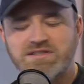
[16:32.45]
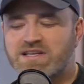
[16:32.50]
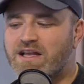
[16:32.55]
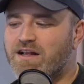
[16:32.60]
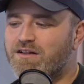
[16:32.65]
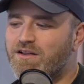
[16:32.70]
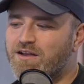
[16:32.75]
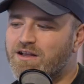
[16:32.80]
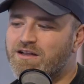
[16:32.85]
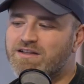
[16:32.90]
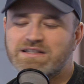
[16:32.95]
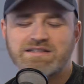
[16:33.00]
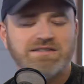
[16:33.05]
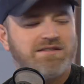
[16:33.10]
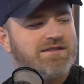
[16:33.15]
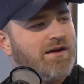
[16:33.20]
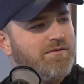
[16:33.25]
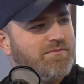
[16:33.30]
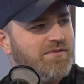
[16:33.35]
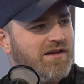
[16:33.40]
like, look at these
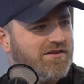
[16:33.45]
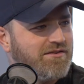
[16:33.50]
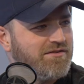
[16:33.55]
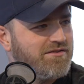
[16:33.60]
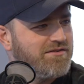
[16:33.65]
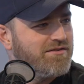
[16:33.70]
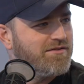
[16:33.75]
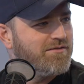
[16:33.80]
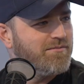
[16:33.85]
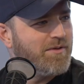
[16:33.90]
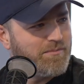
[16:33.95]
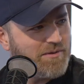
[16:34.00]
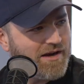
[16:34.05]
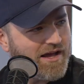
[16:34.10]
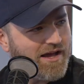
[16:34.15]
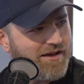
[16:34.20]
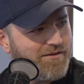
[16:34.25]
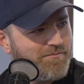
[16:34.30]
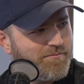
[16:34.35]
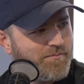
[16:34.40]
thumbnails. Remember
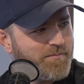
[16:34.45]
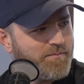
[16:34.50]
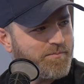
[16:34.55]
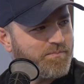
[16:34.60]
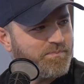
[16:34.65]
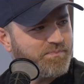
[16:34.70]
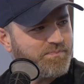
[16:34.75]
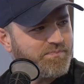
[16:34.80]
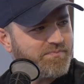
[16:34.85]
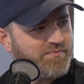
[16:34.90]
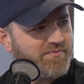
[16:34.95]
that? Oh,